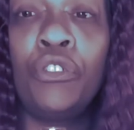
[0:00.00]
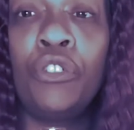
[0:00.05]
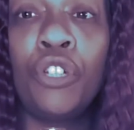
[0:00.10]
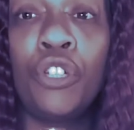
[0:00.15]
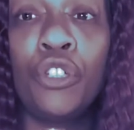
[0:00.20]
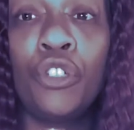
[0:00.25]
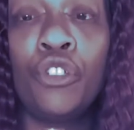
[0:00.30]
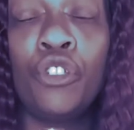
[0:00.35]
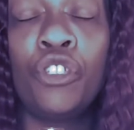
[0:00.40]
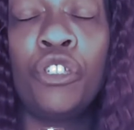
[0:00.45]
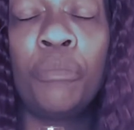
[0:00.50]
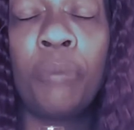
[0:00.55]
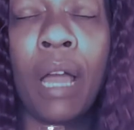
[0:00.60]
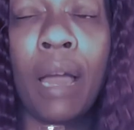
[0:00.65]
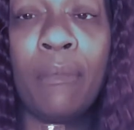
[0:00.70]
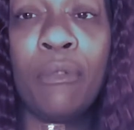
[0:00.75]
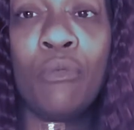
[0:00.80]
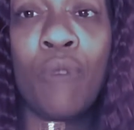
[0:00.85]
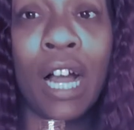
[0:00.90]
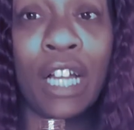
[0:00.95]
You should
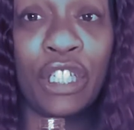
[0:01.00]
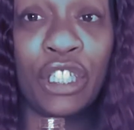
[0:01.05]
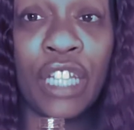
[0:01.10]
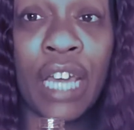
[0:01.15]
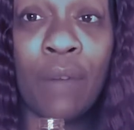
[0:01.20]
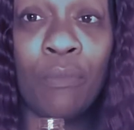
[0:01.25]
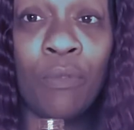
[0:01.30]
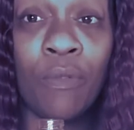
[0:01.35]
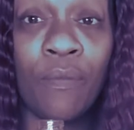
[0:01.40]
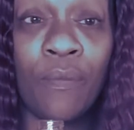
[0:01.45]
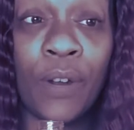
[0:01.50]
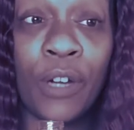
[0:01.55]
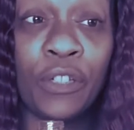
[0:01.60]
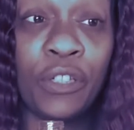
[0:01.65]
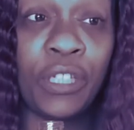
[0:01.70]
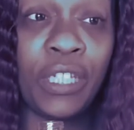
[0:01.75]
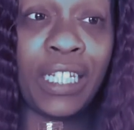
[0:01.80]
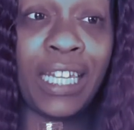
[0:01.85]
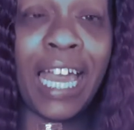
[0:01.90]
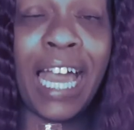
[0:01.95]
probably watch that one
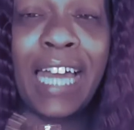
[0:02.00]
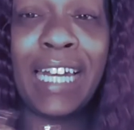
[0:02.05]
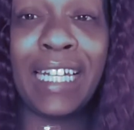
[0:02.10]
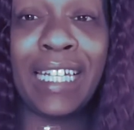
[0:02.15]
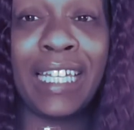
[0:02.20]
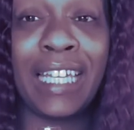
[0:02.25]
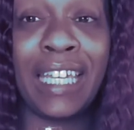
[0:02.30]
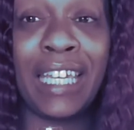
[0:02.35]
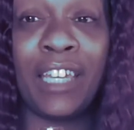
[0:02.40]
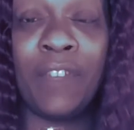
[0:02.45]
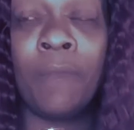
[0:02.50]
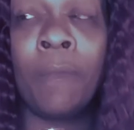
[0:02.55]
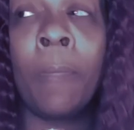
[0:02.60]
first to kind of get